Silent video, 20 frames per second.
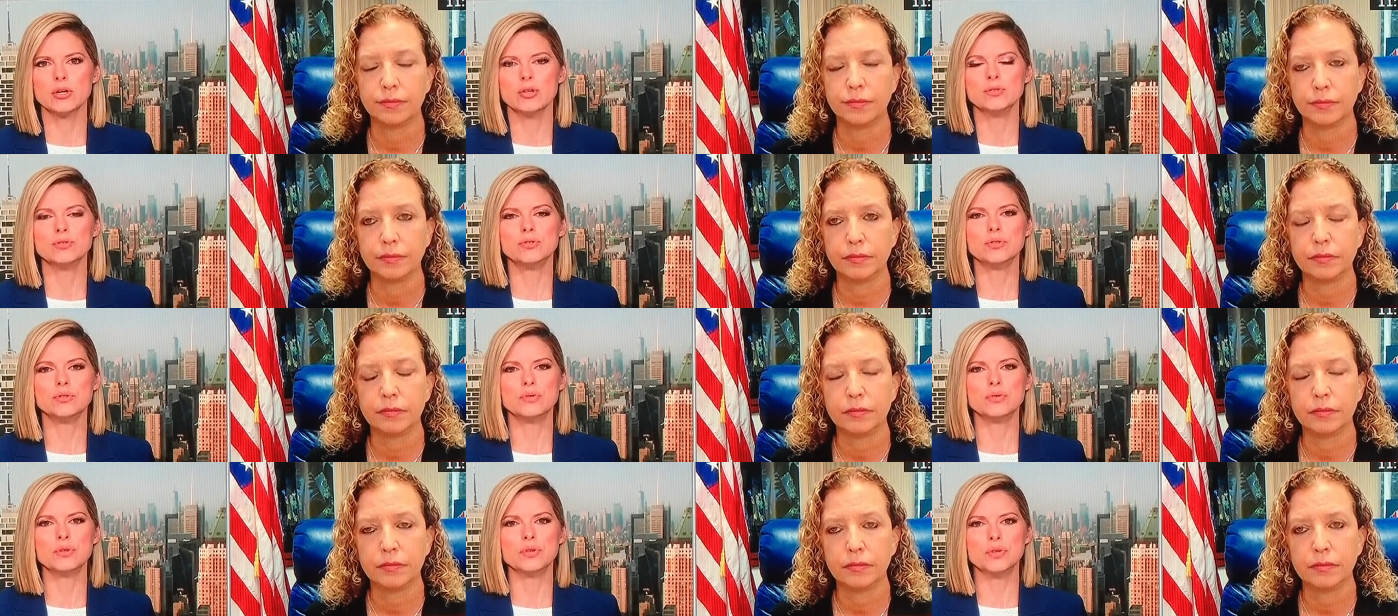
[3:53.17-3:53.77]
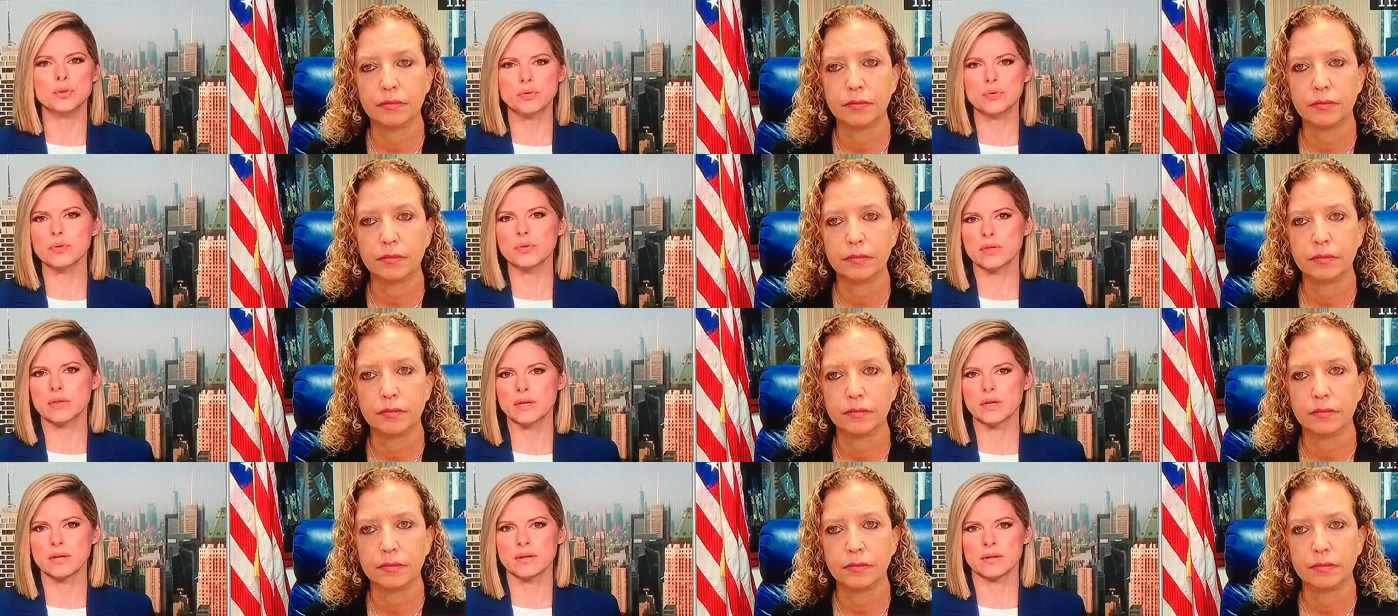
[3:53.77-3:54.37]
Speaker 1: Do you
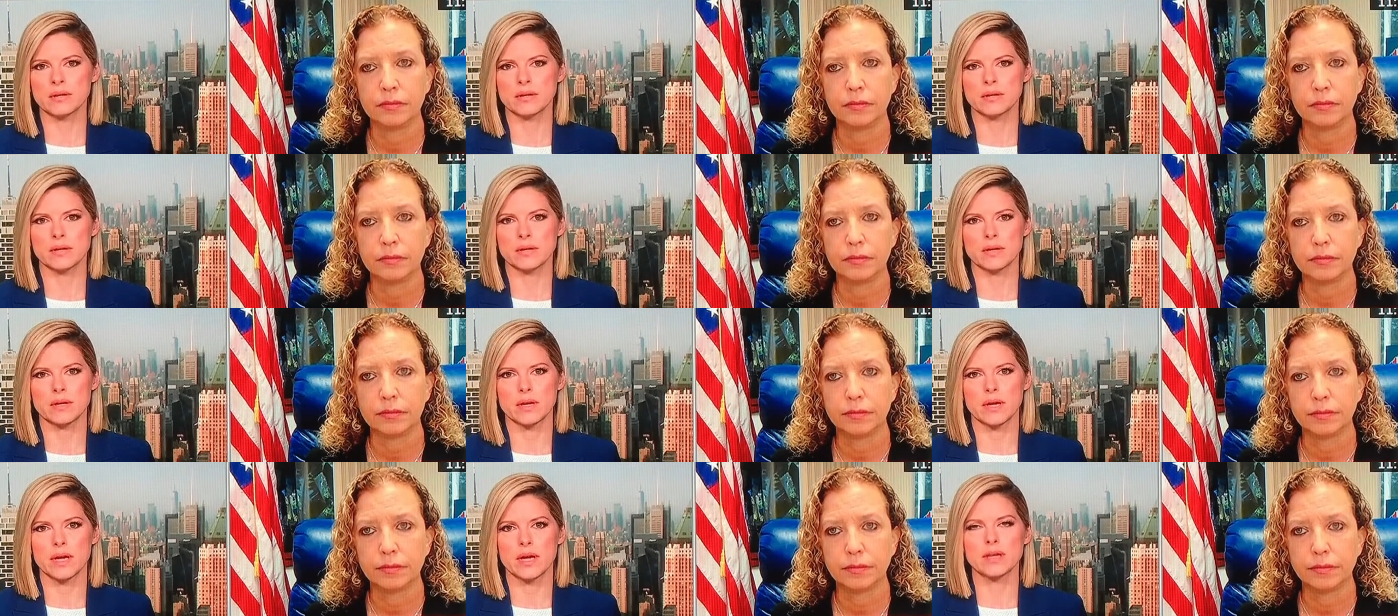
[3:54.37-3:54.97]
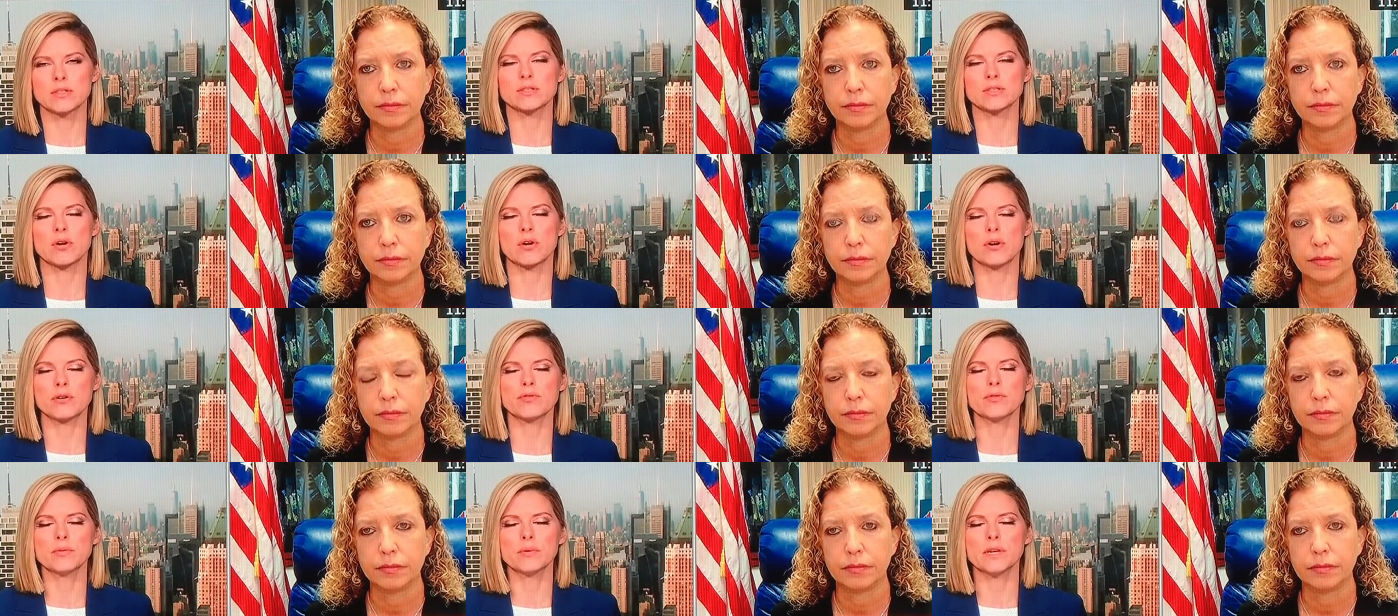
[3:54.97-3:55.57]
think? It's
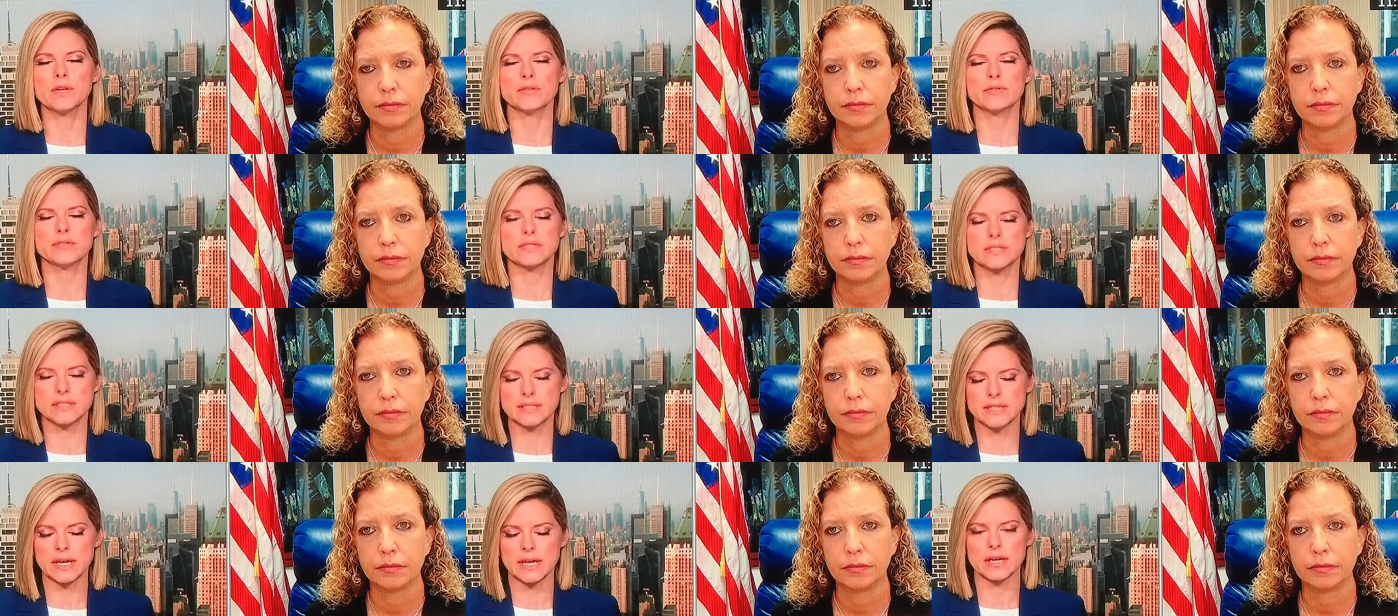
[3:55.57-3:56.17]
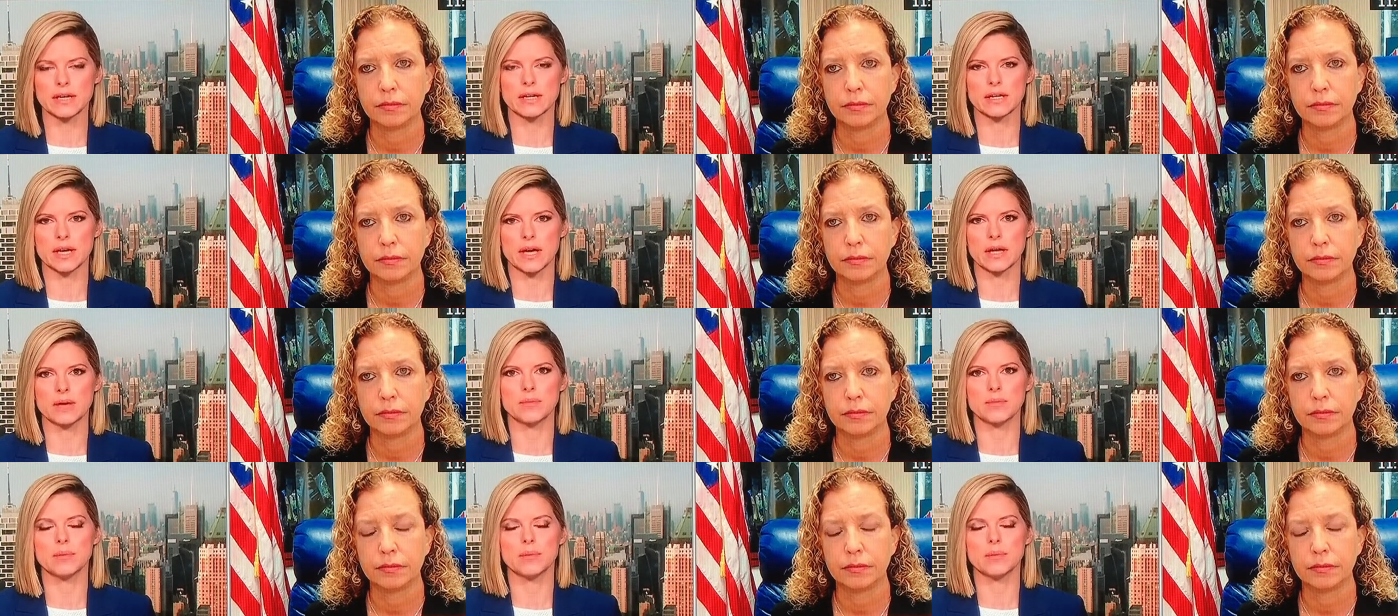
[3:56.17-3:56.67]
hard for me to even say it again,